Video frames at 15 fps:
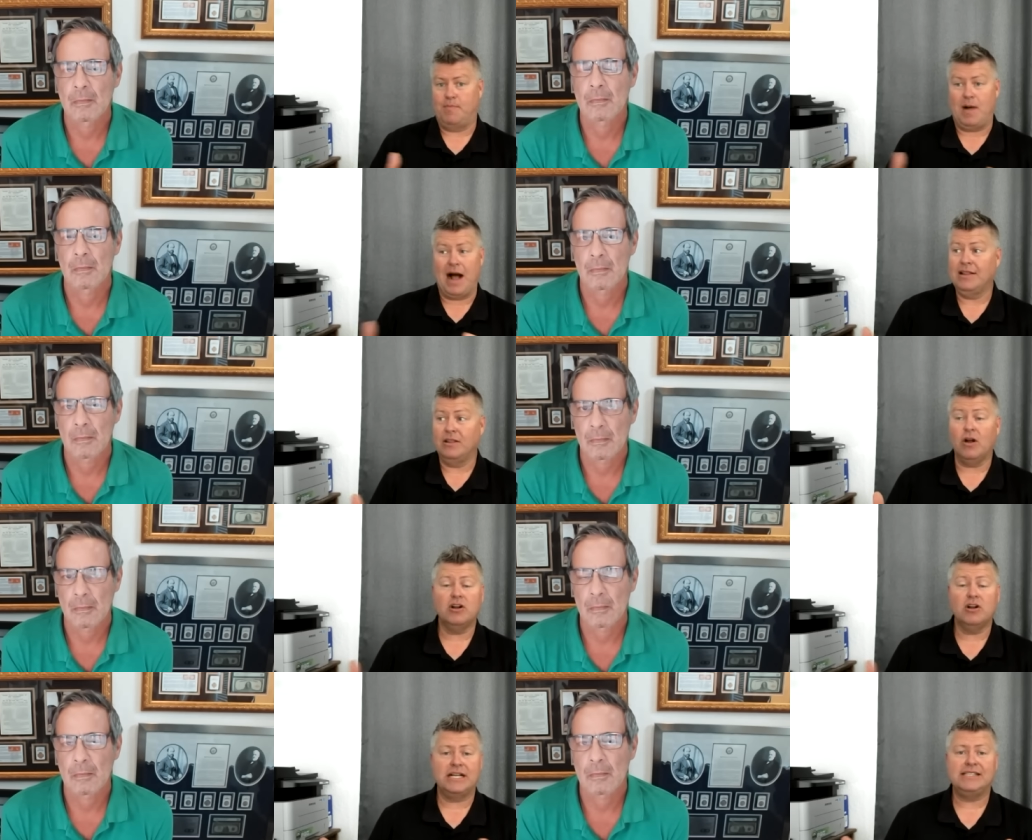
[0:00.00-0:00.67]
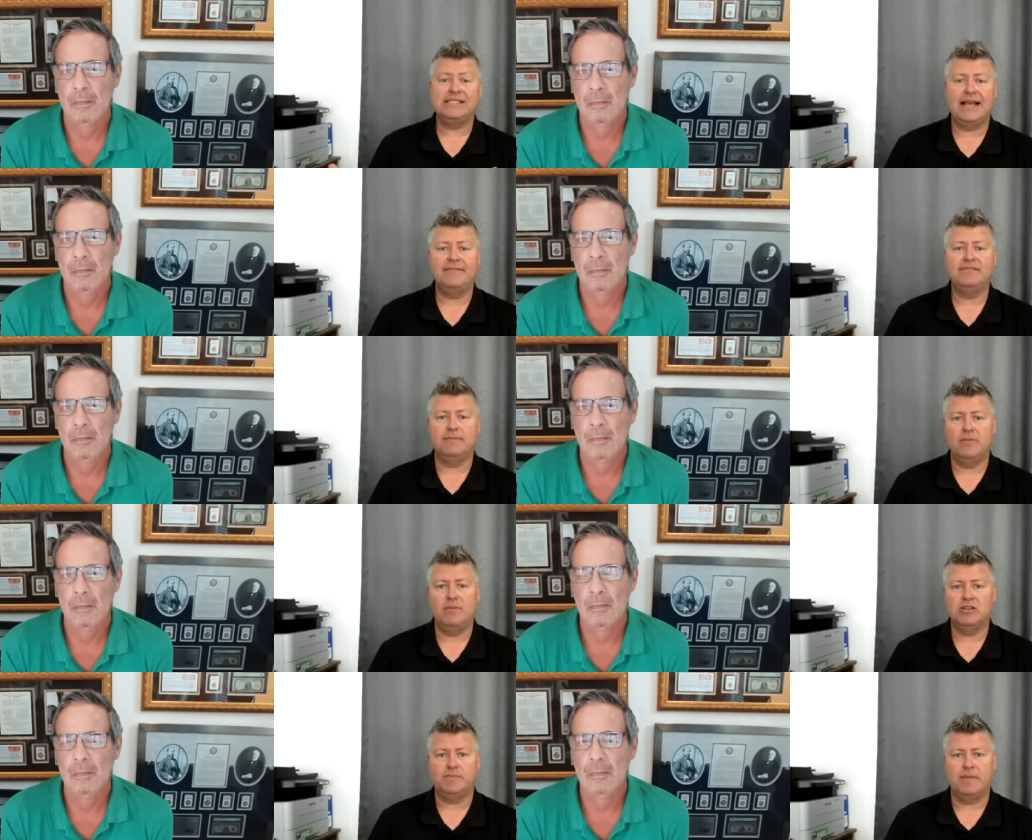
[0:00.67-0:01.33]
Speaker 1: by and large, that
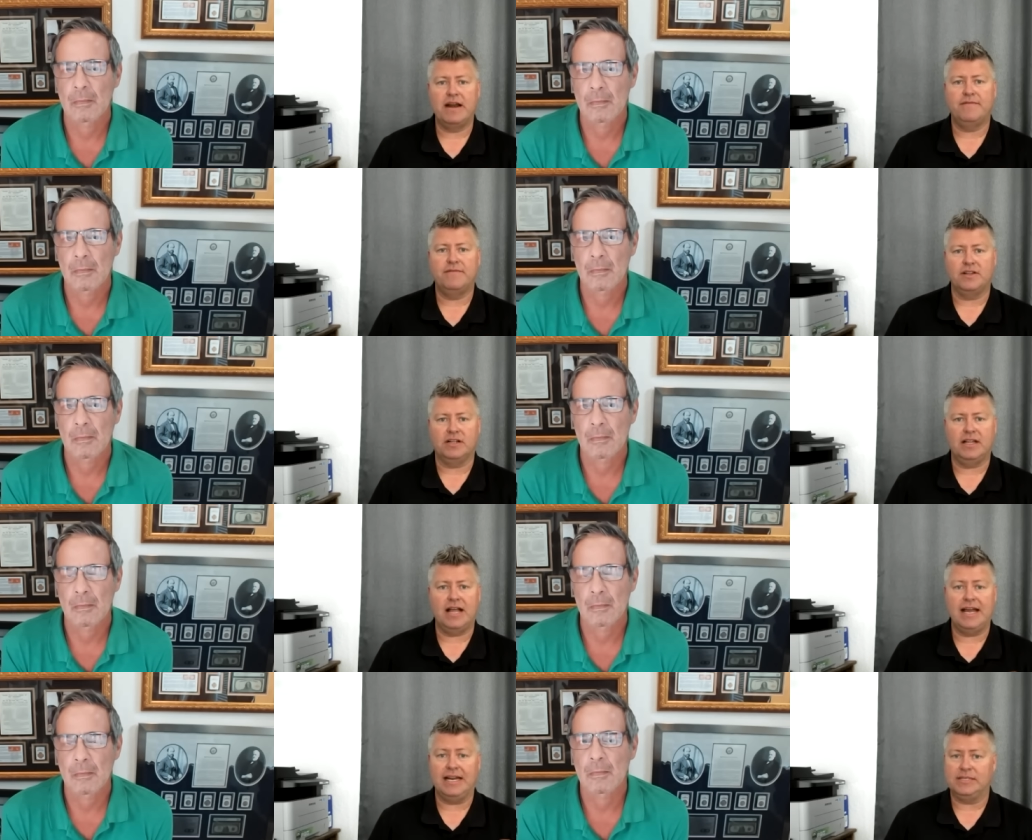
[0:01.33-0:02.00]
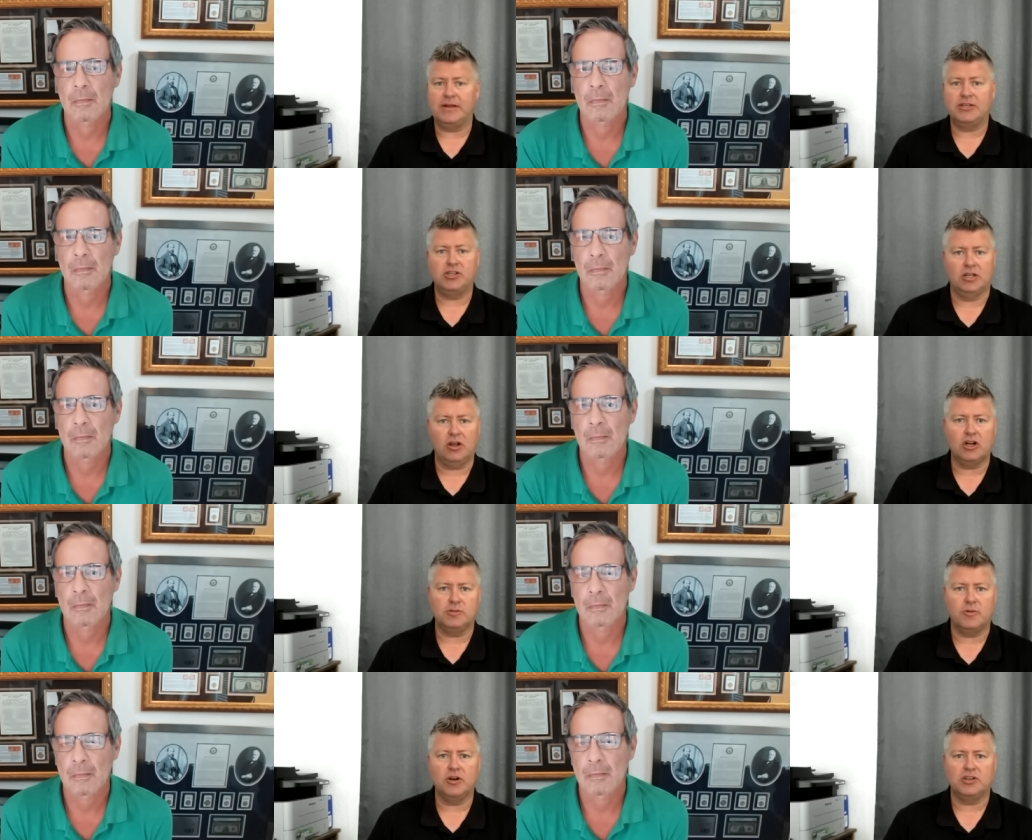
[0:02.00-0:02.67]
saves the most money for the client, especially
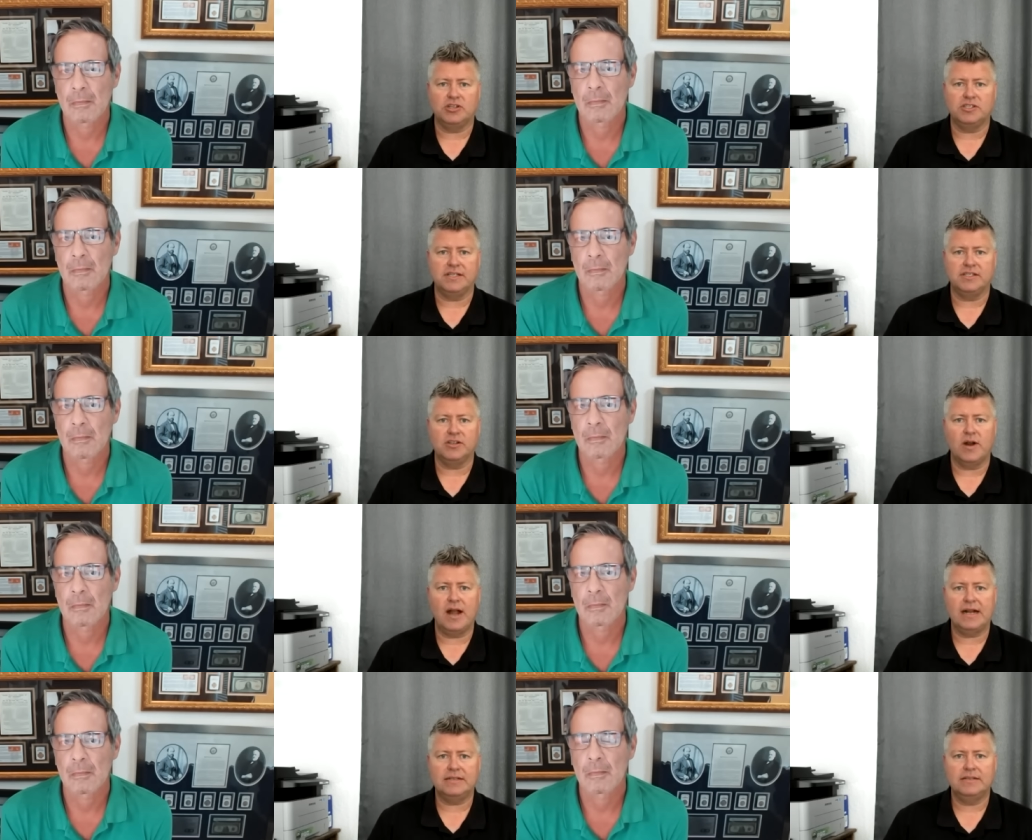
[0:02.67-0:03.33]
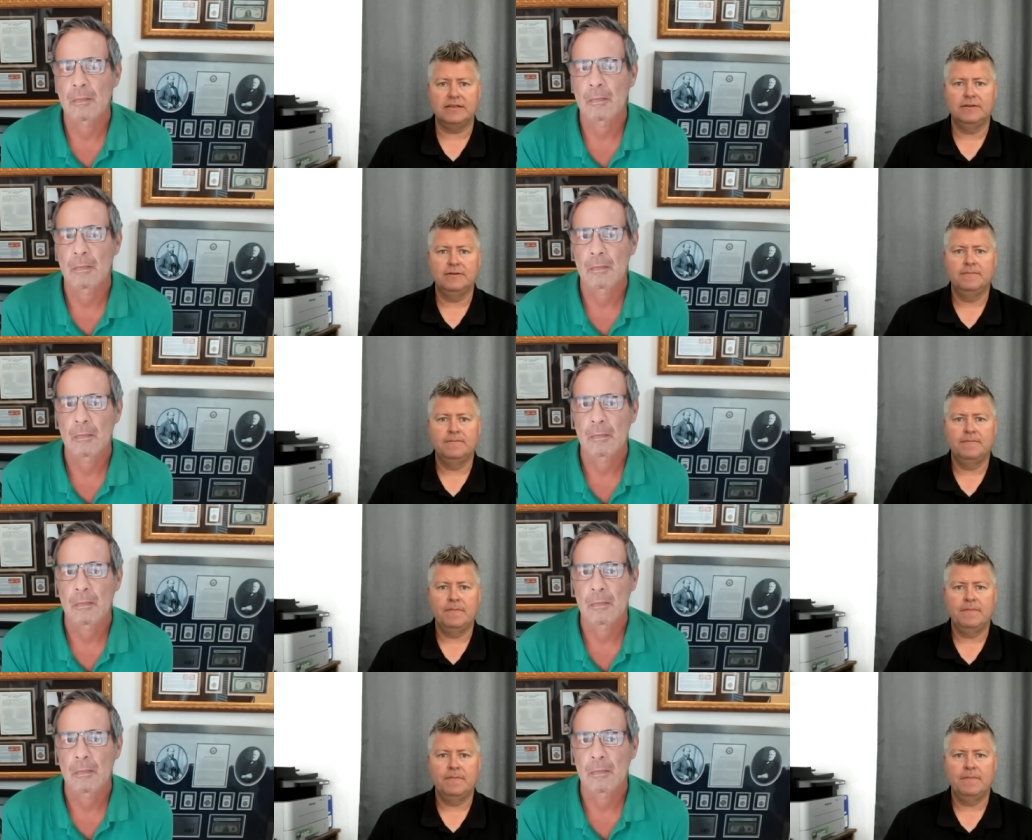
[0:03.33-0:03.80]
on large purchases, correct?